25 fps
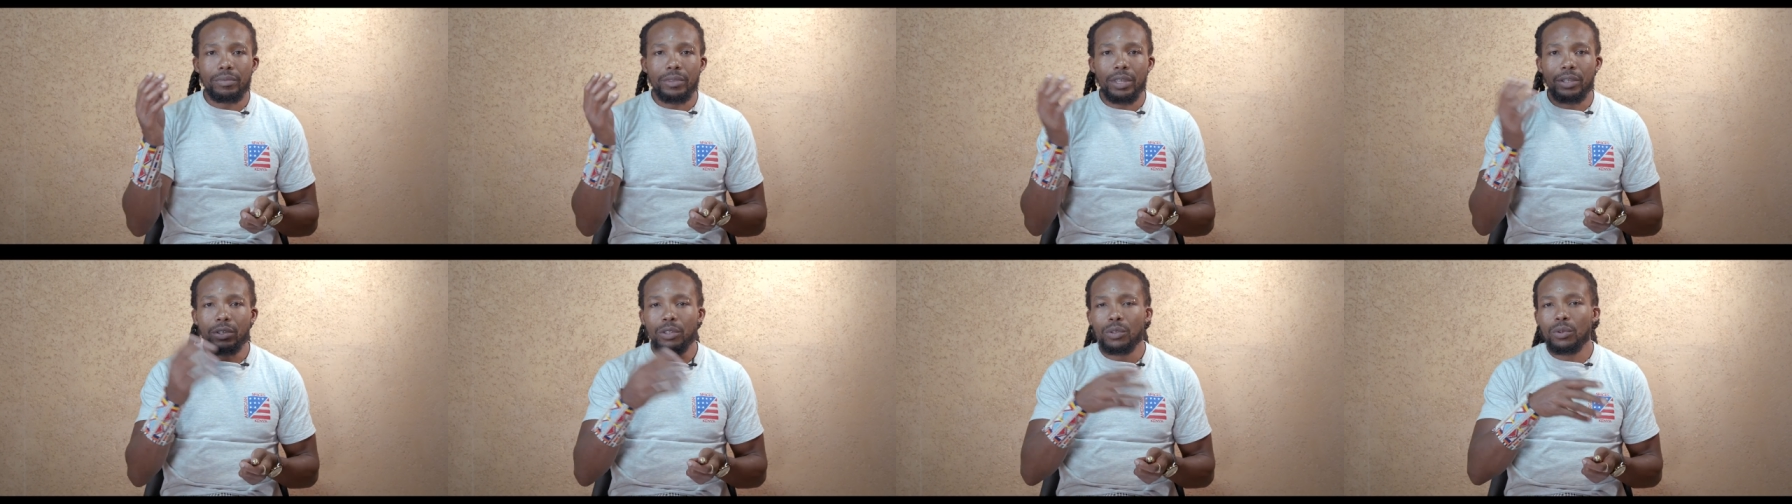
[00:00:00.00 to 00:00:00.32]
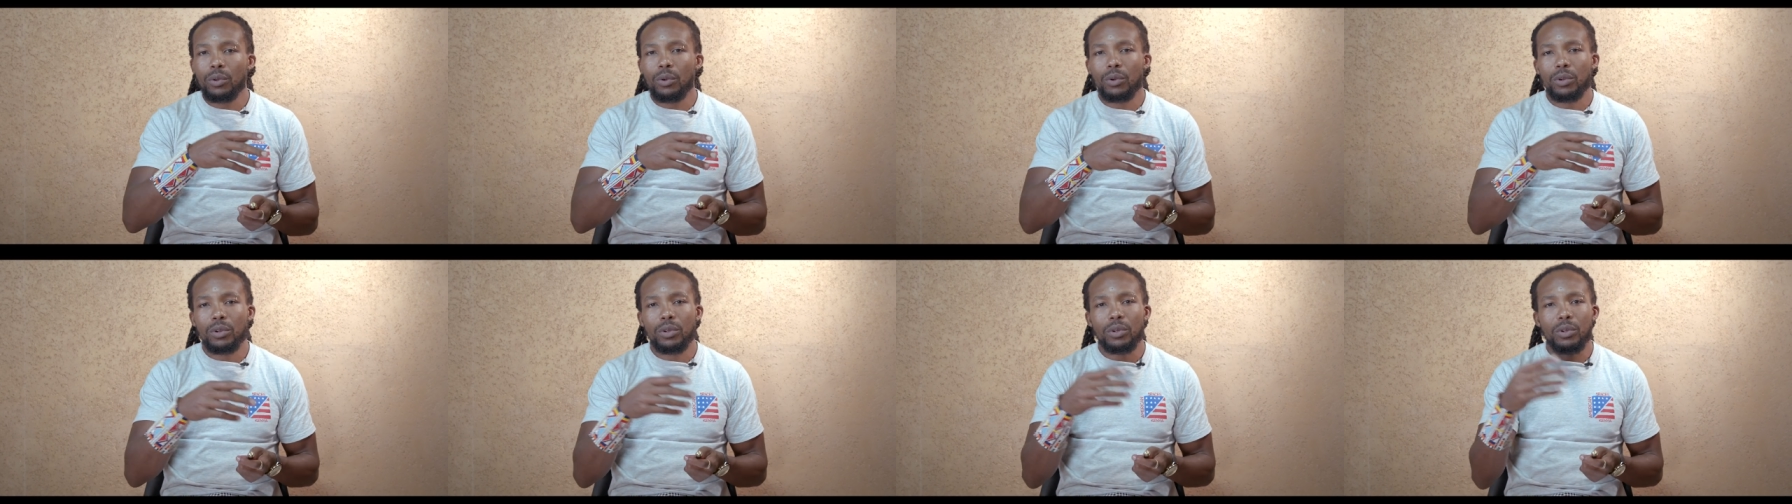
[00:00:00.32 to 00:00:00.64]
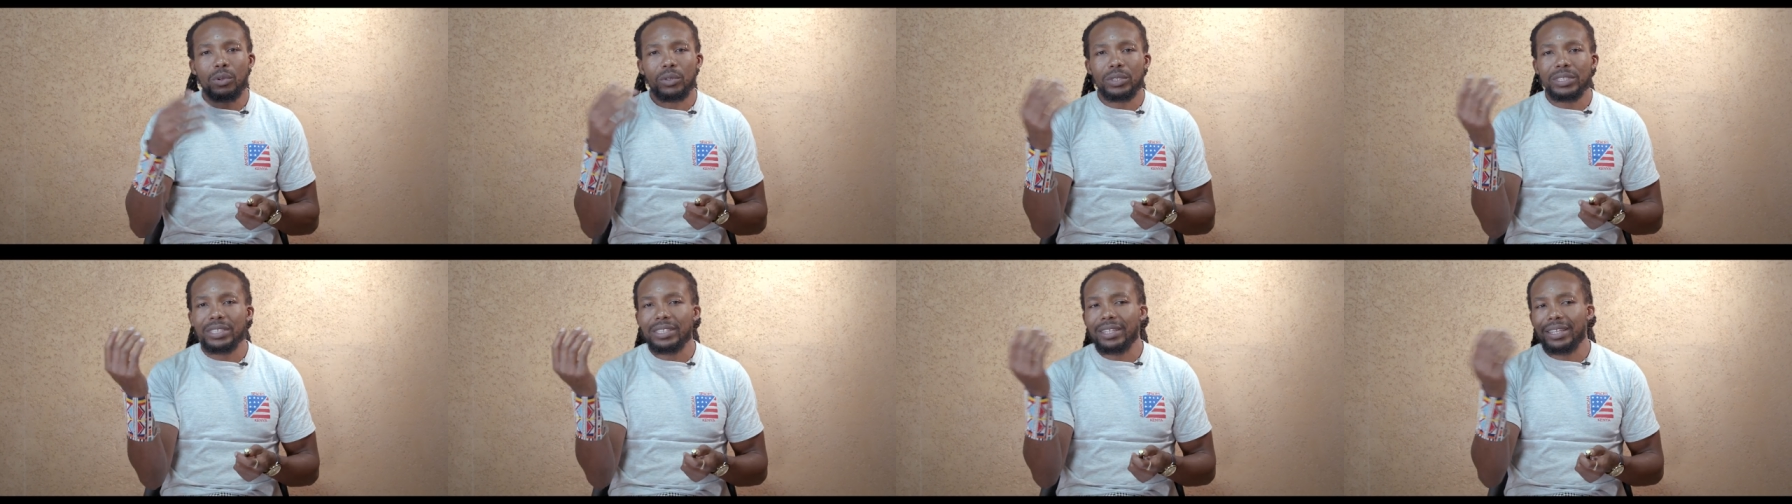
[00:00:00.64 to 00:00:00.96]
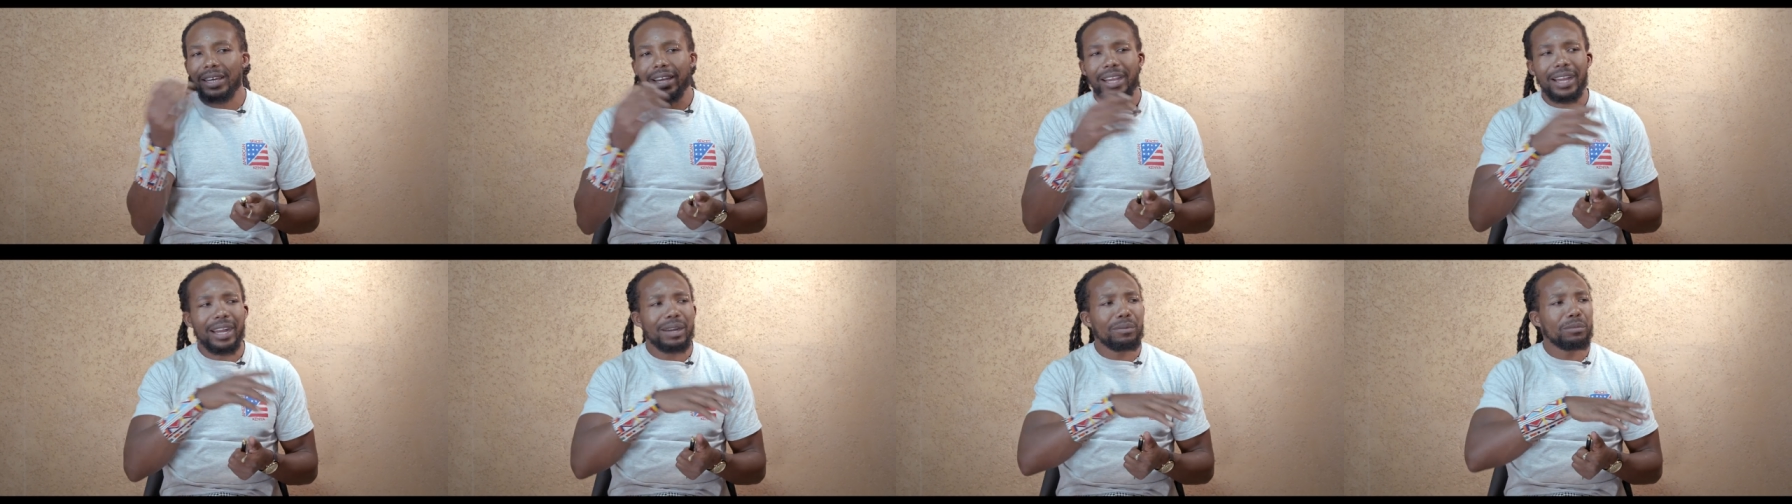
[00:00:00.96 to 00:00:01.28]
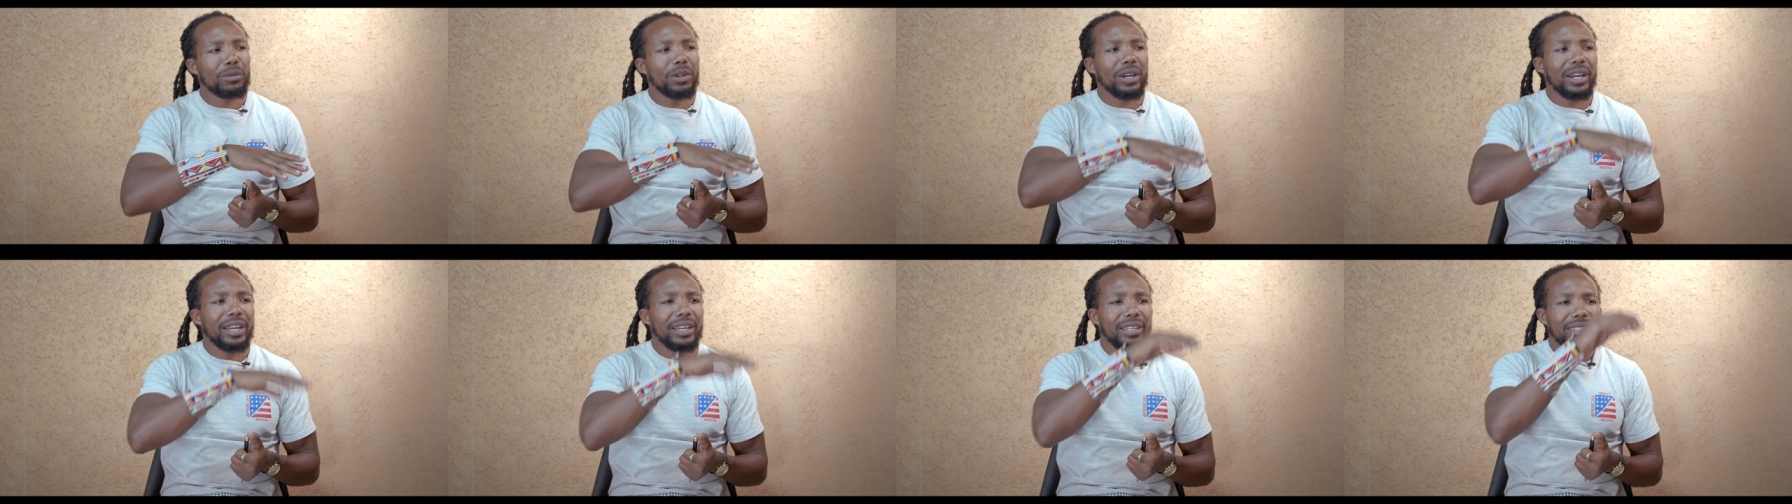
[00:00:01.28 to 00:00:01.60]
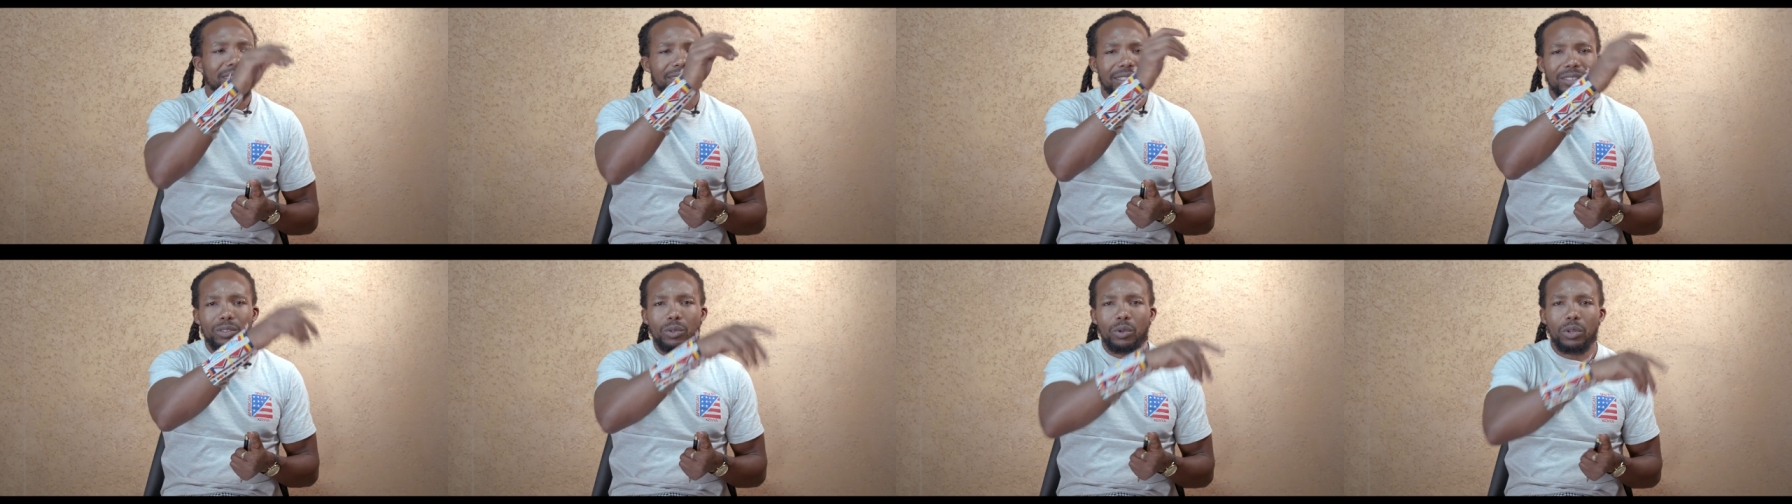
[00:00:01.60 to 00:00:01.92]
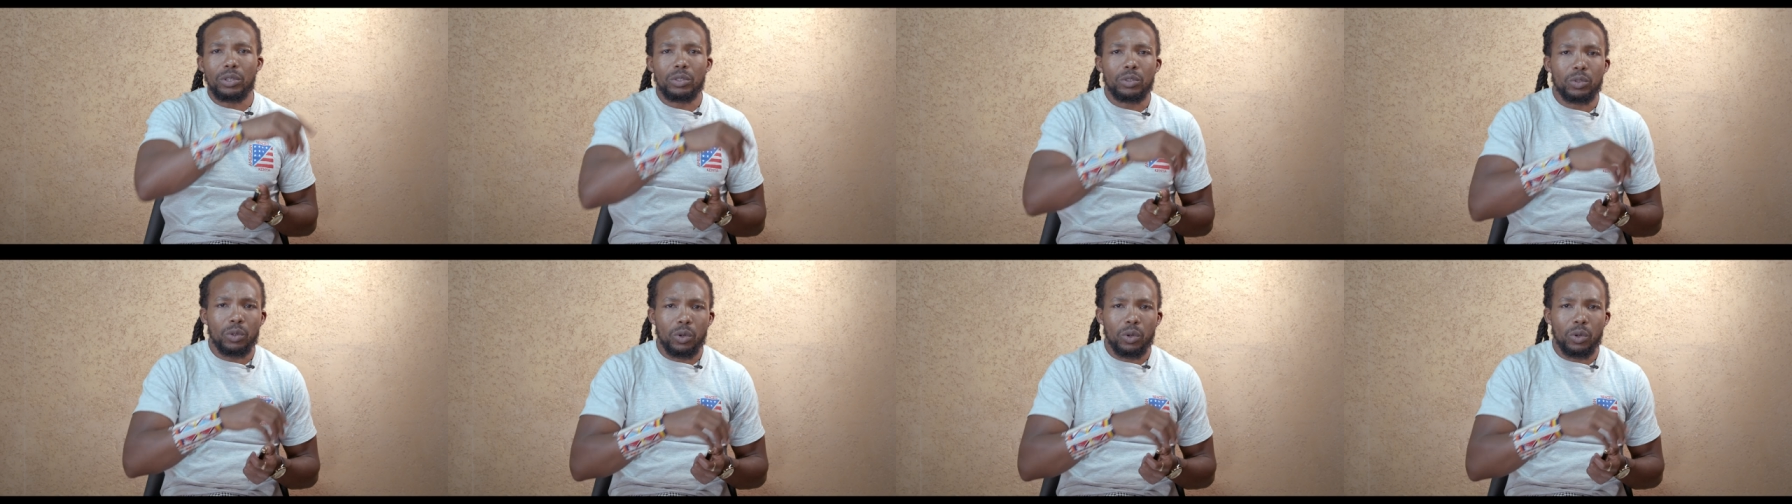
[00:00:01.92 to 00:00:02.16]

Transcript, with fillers: you know, crossing the camera and just going to